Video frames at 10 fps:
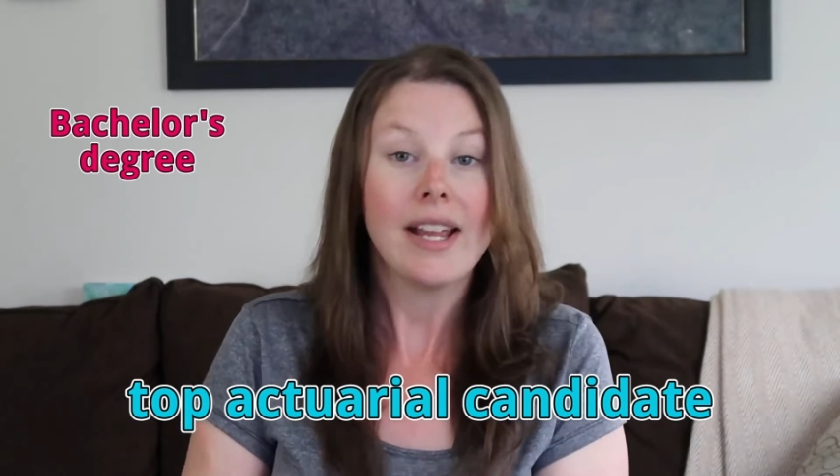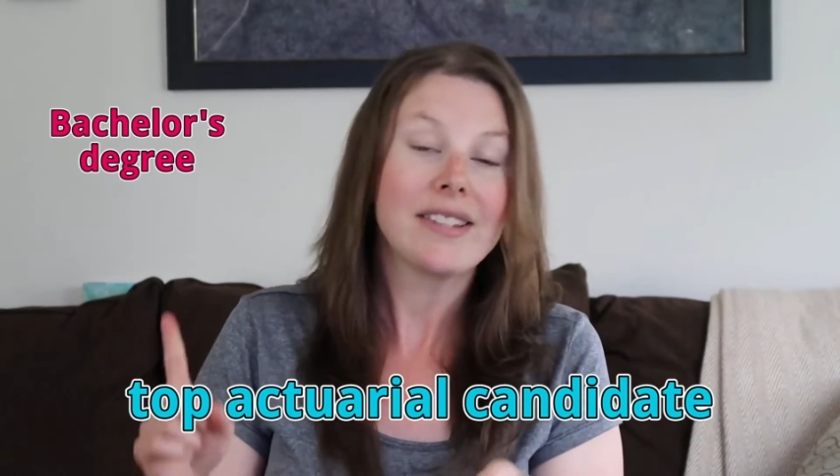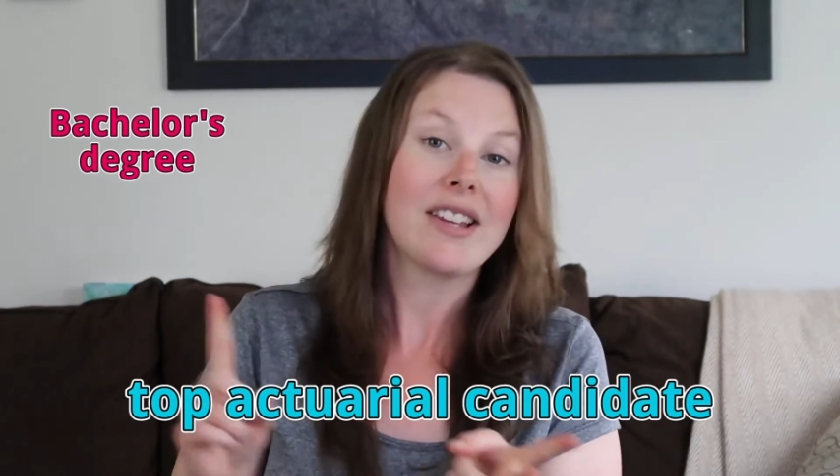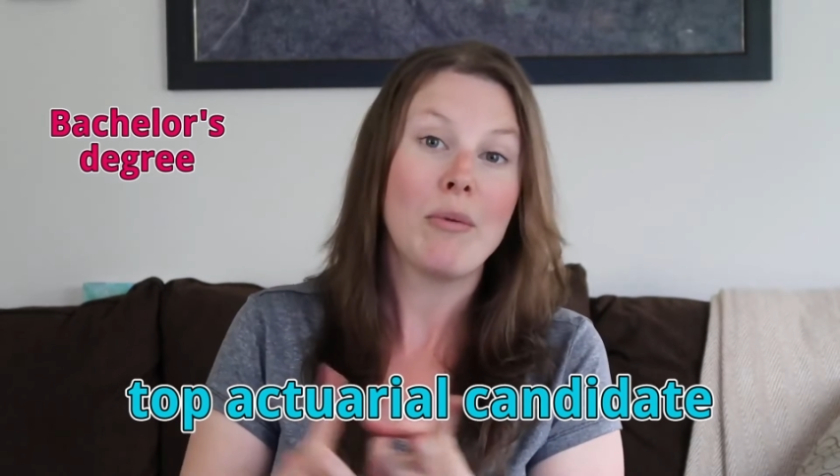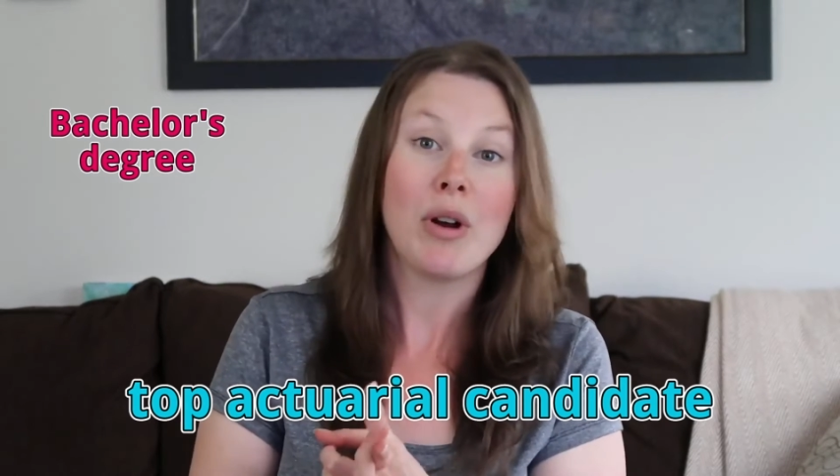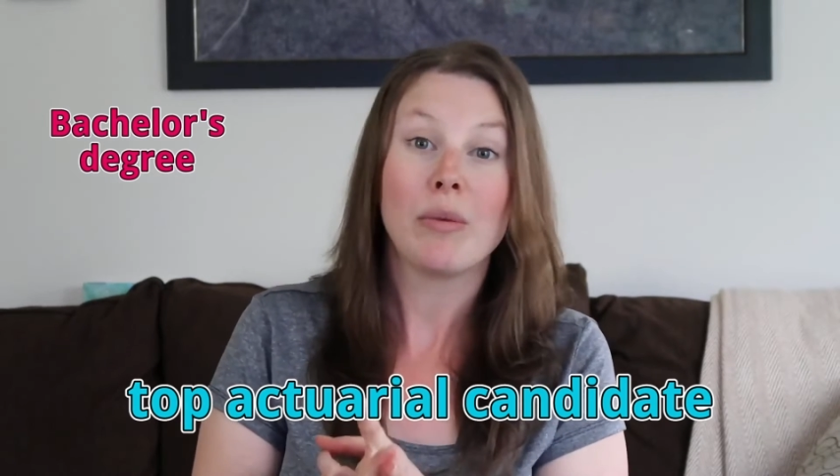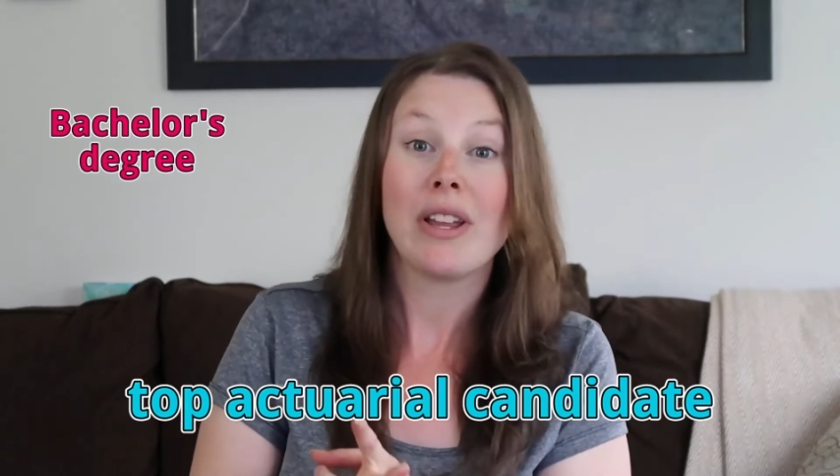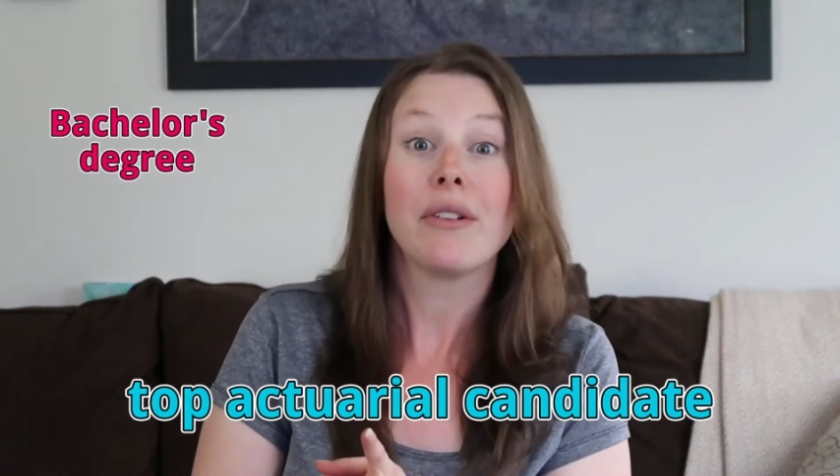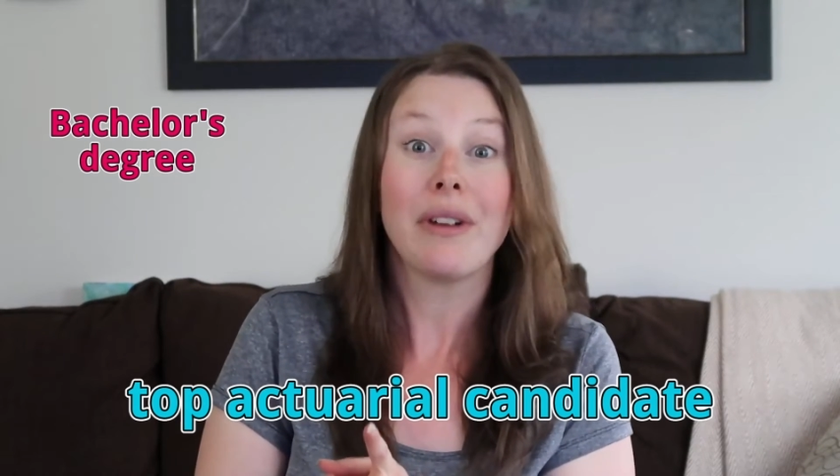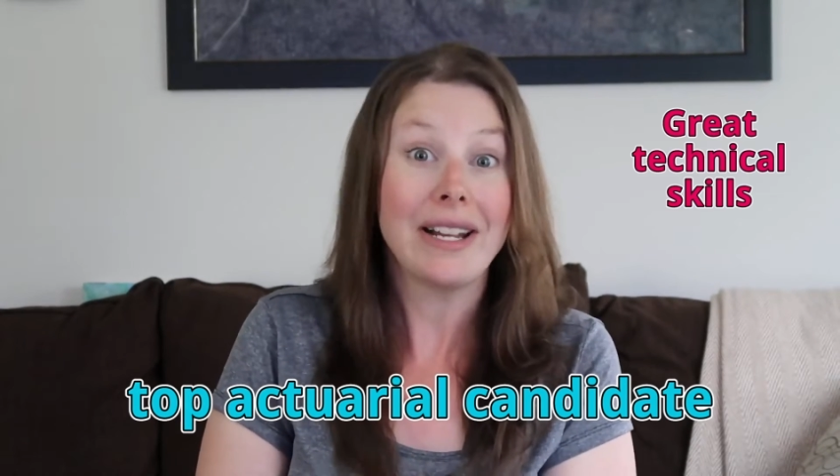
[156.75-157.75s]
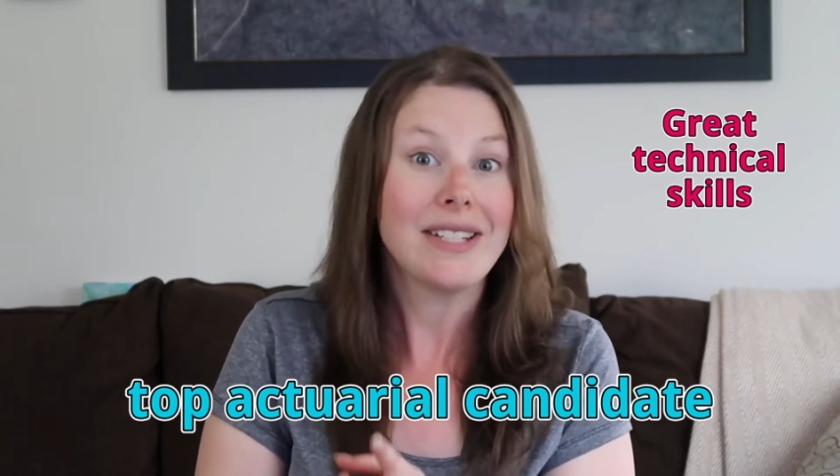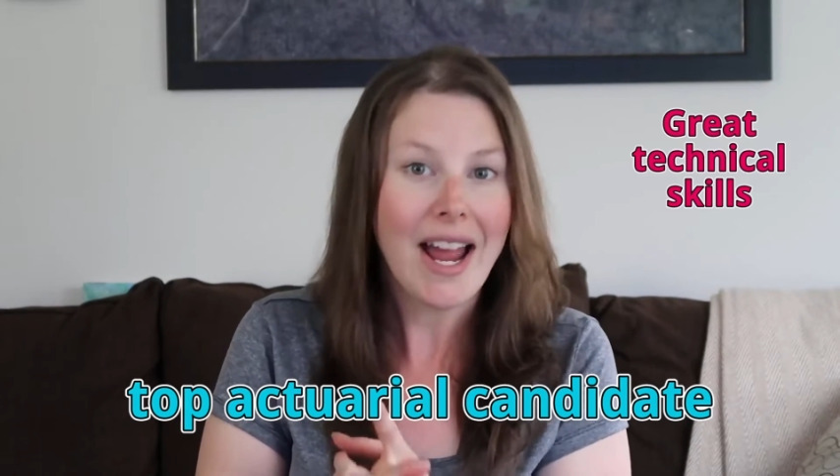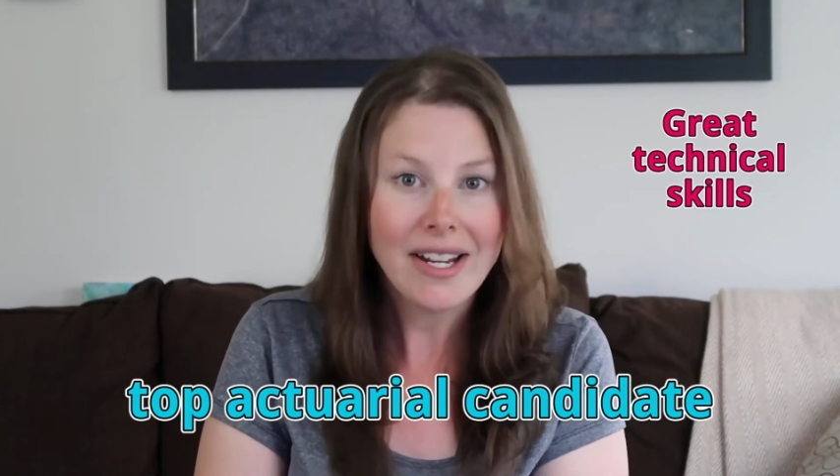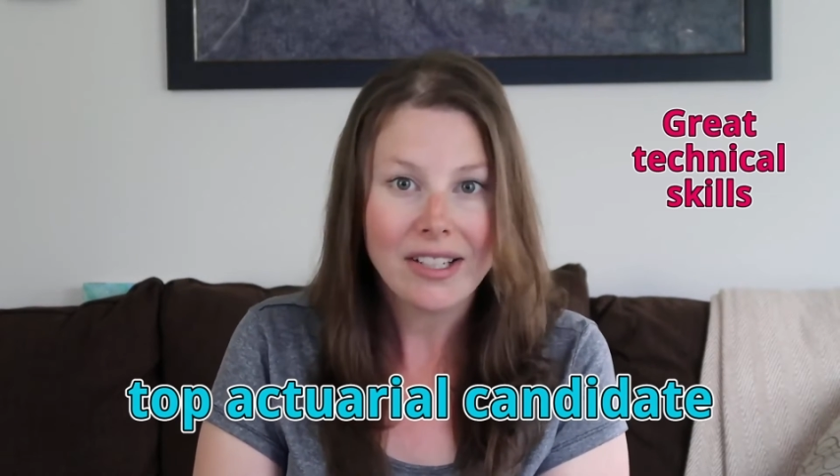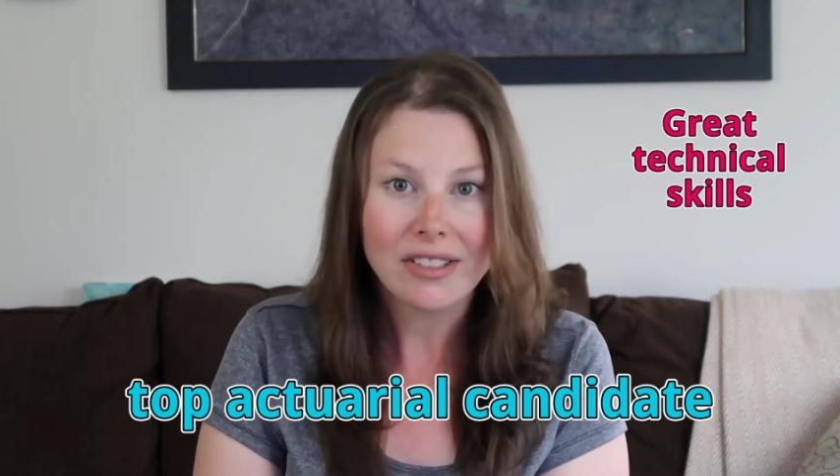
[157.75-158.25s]
It's someone with great
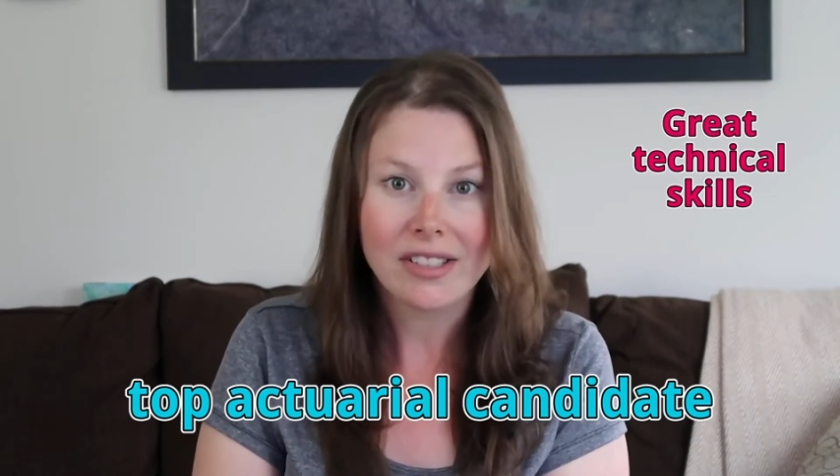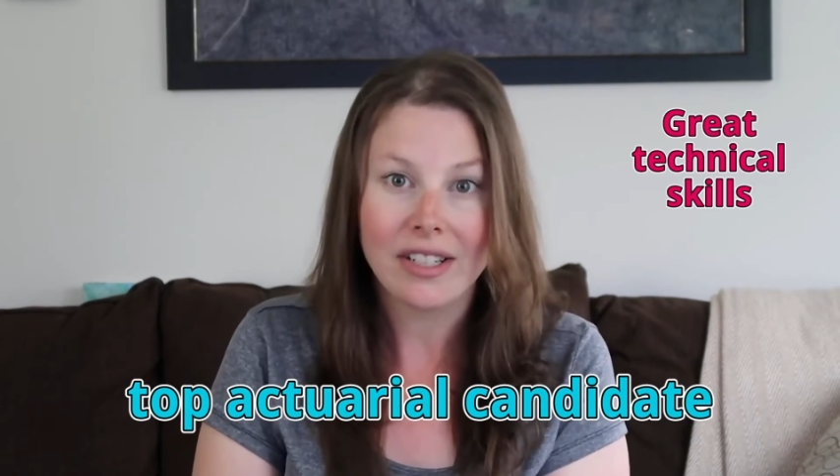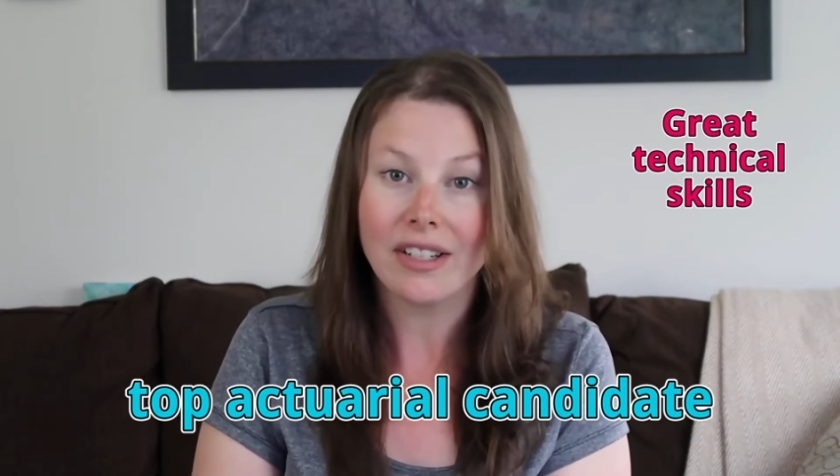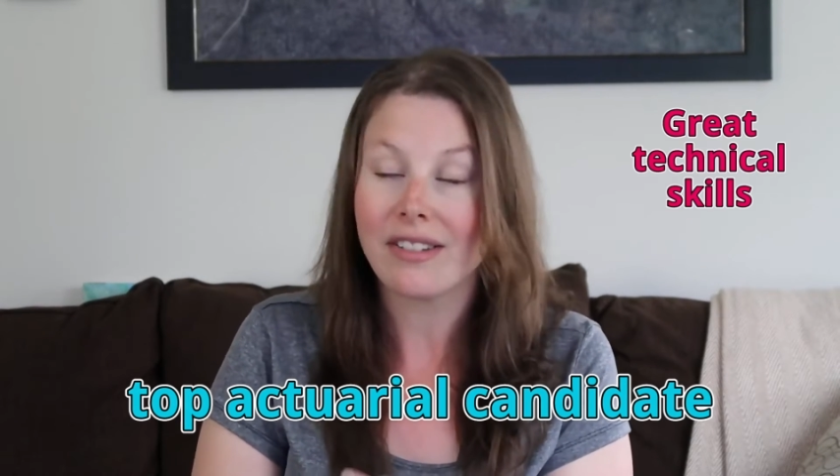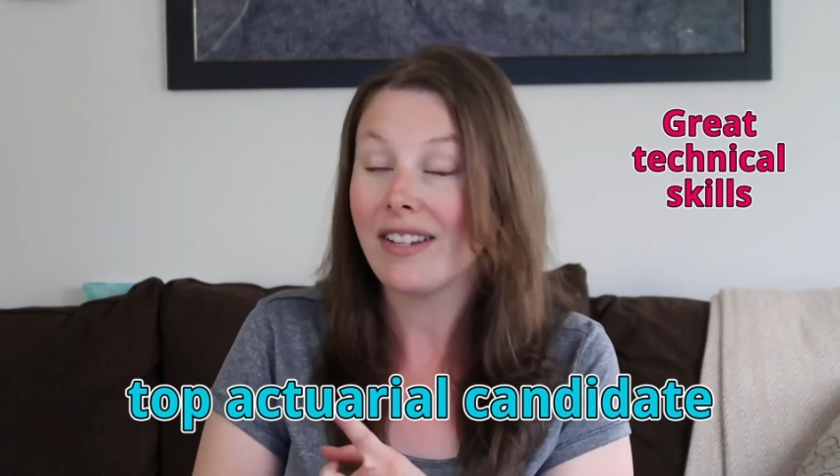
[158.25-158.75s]
technical skills.